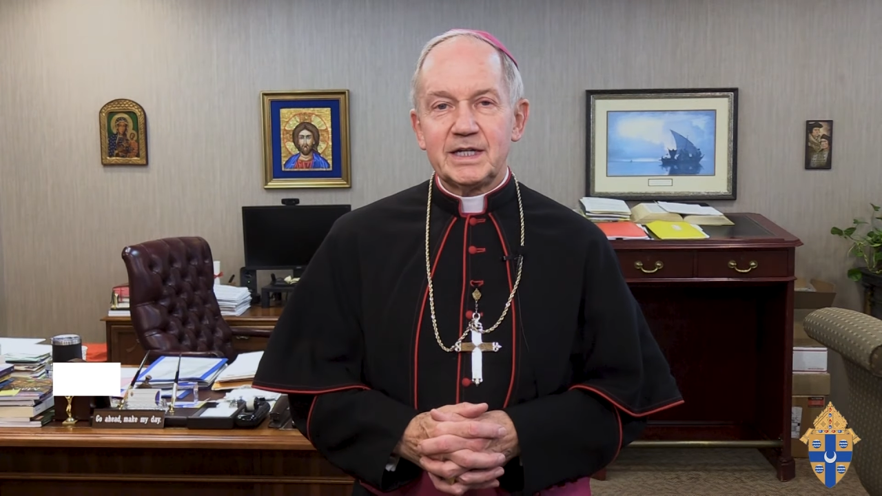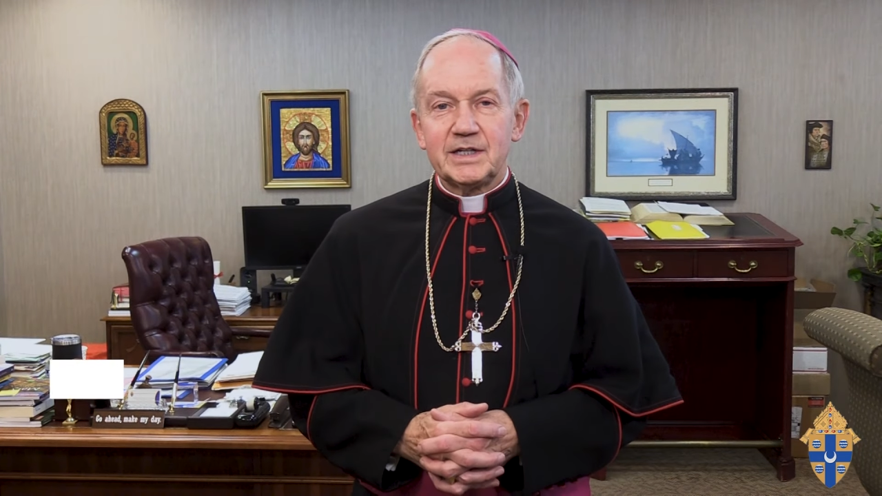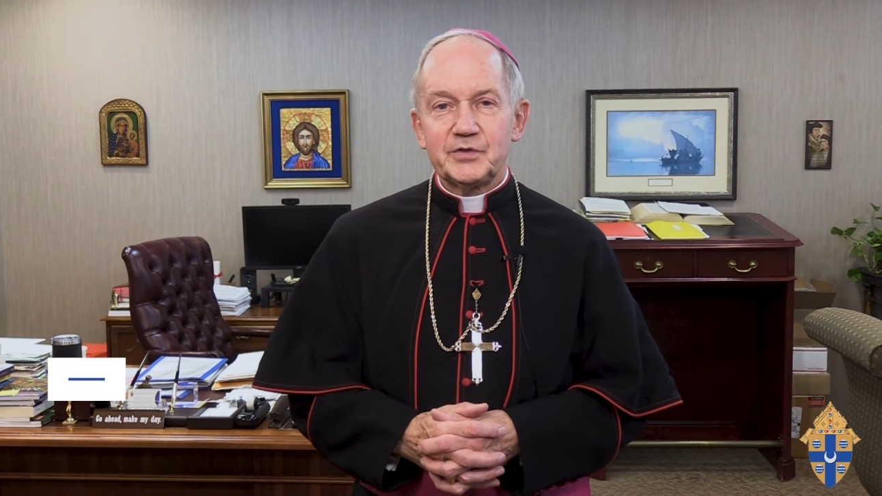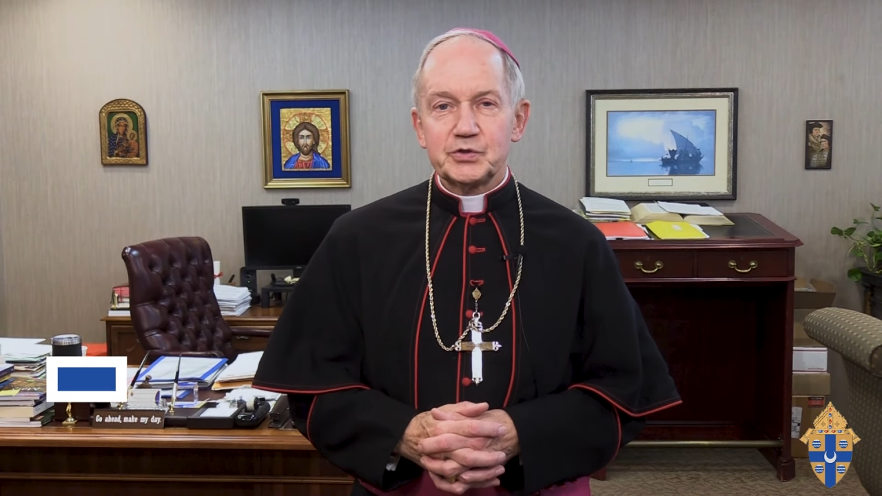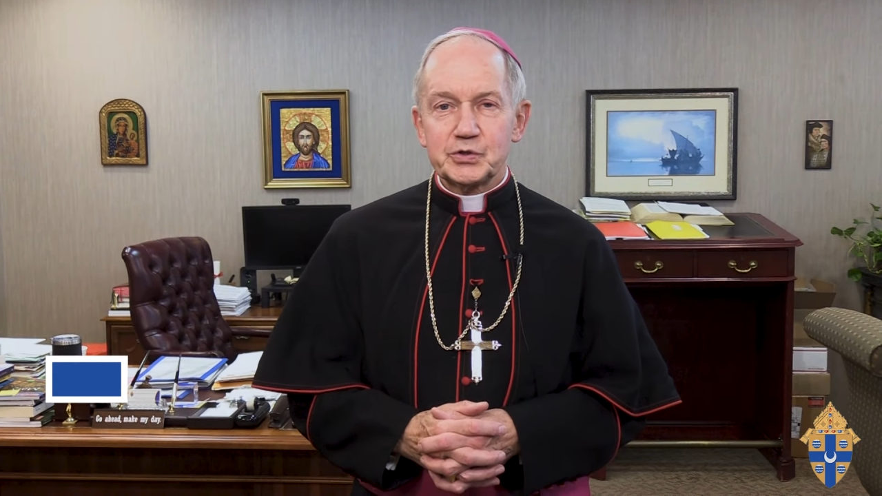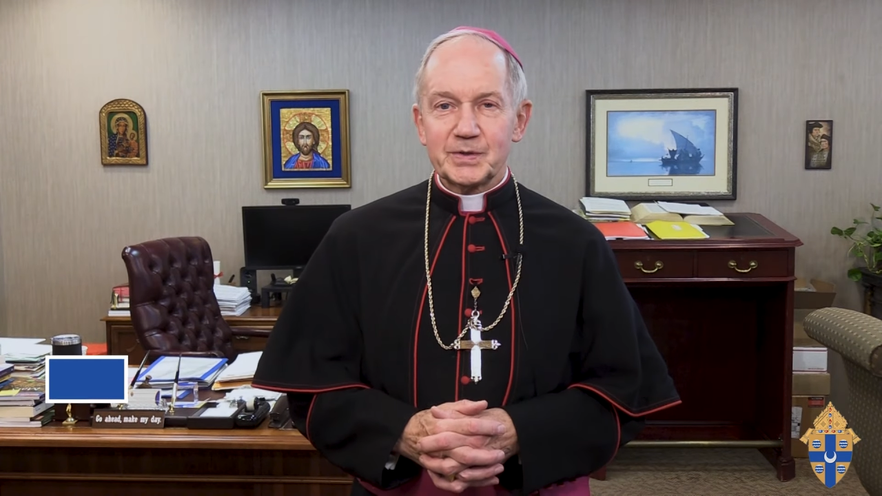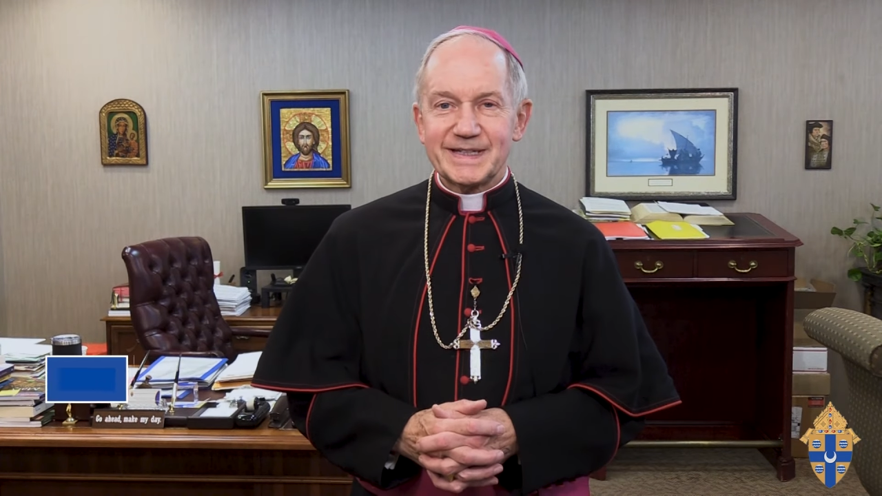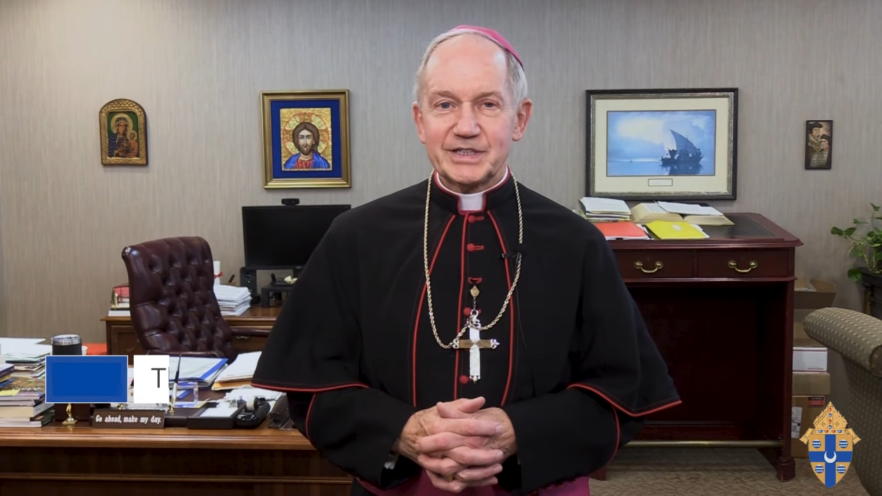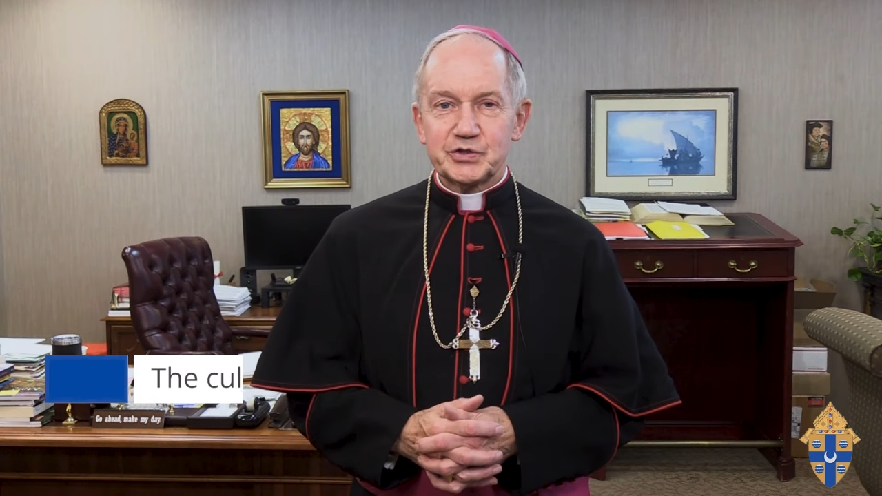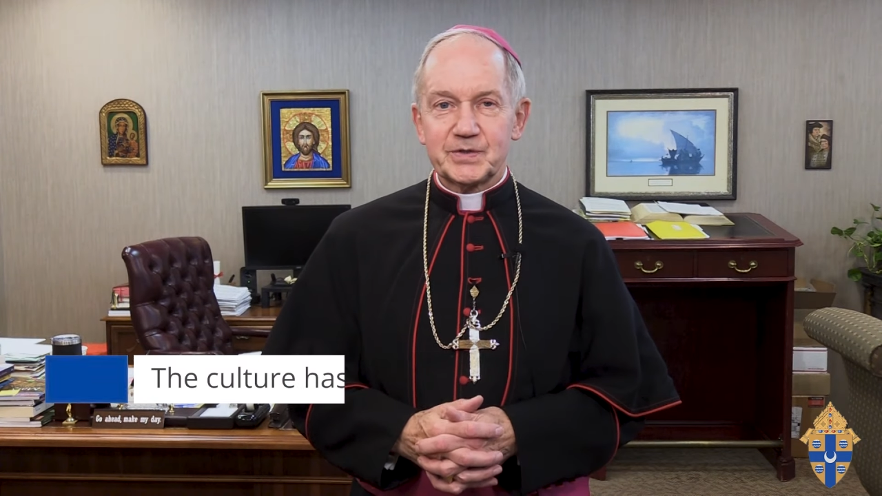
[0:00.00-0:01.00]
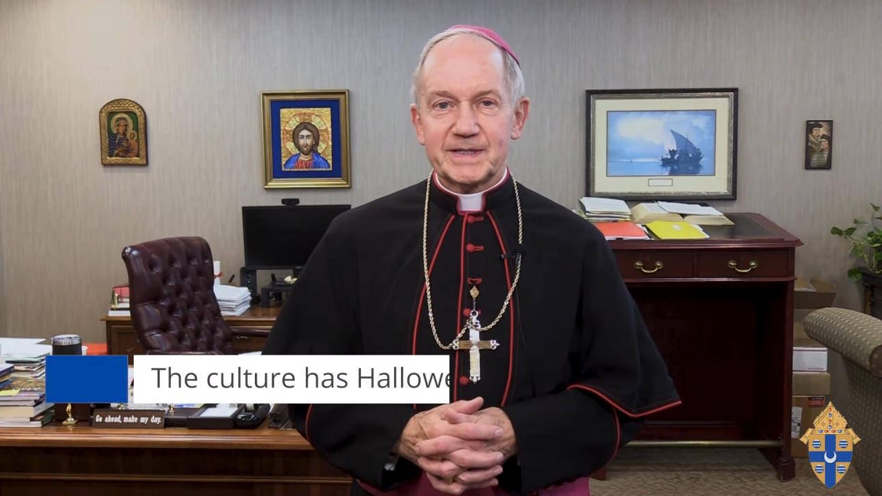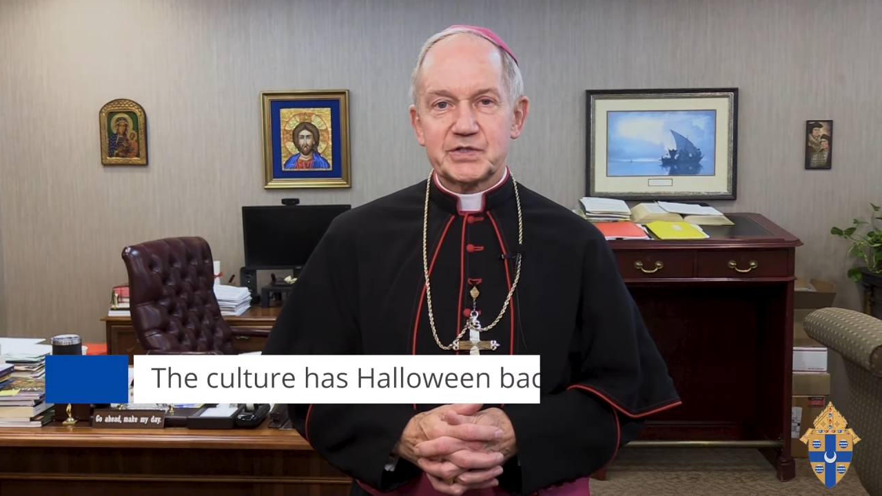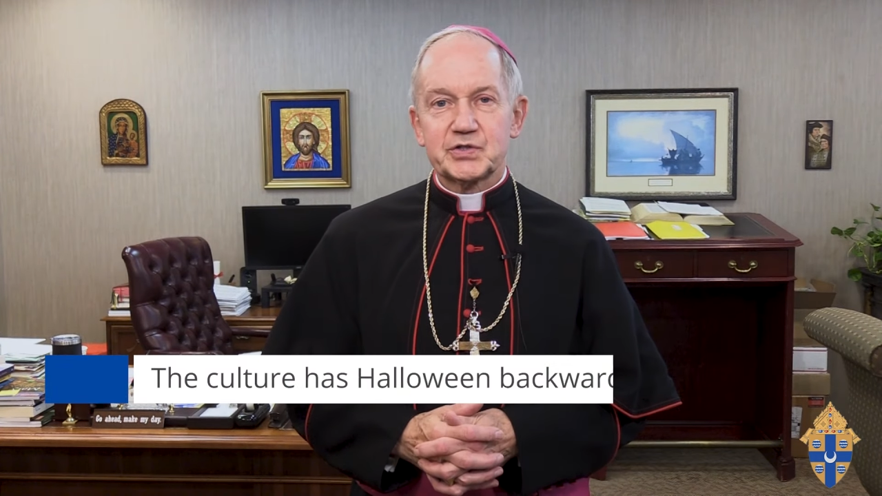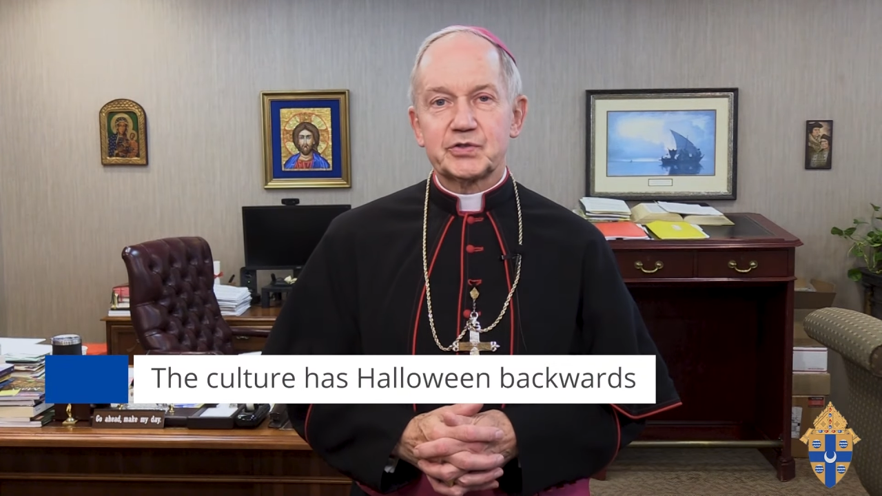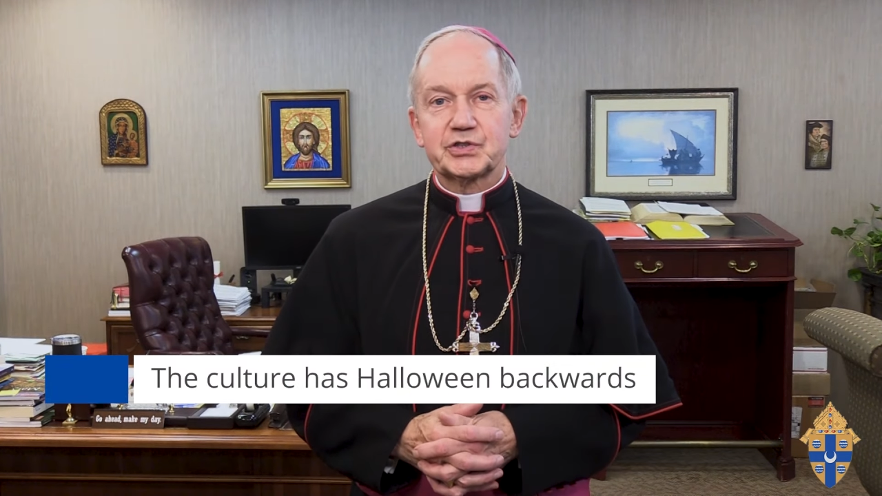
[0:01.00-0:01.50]
if you do an internet
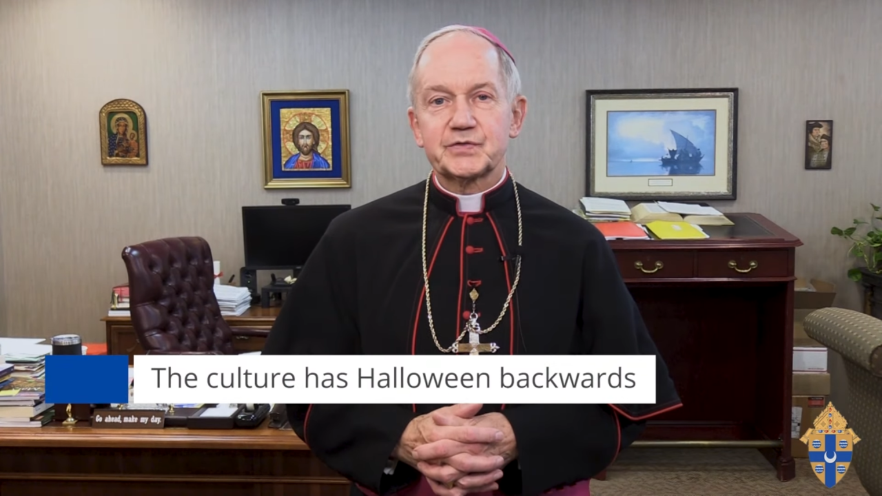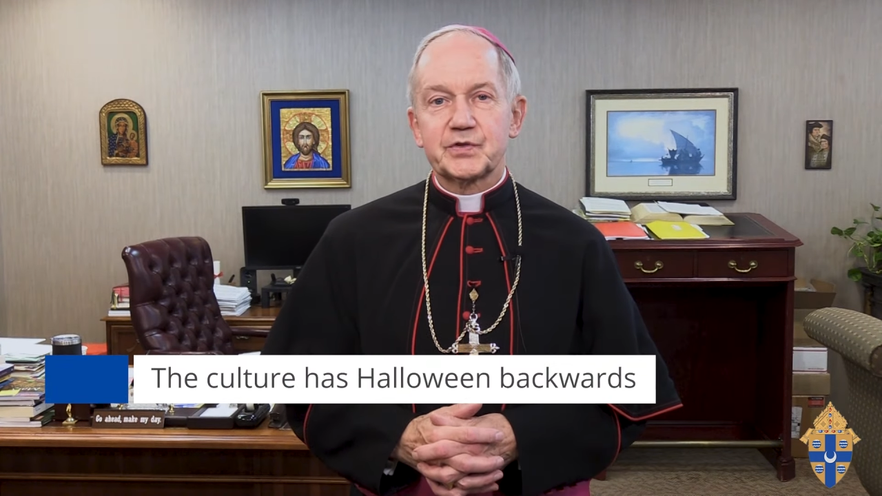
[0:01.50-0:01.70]
search